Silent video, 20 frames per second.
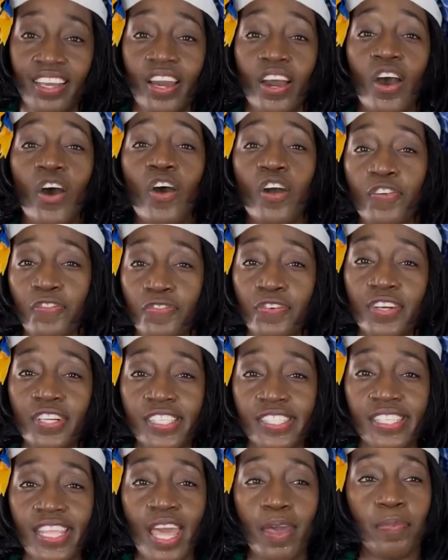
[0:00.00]
Our first
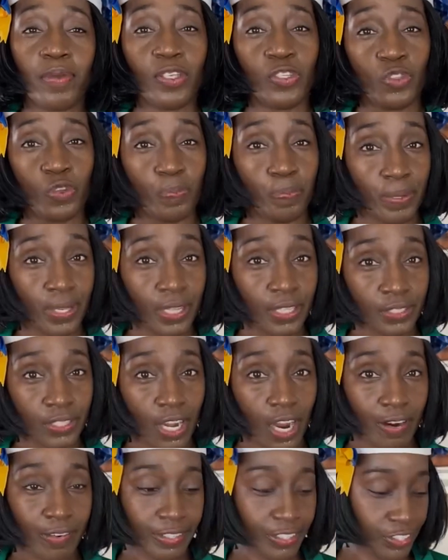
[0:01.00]
step is to peel the
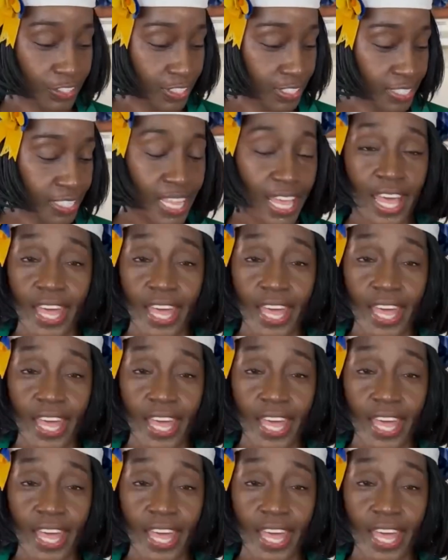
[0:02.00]
oranges.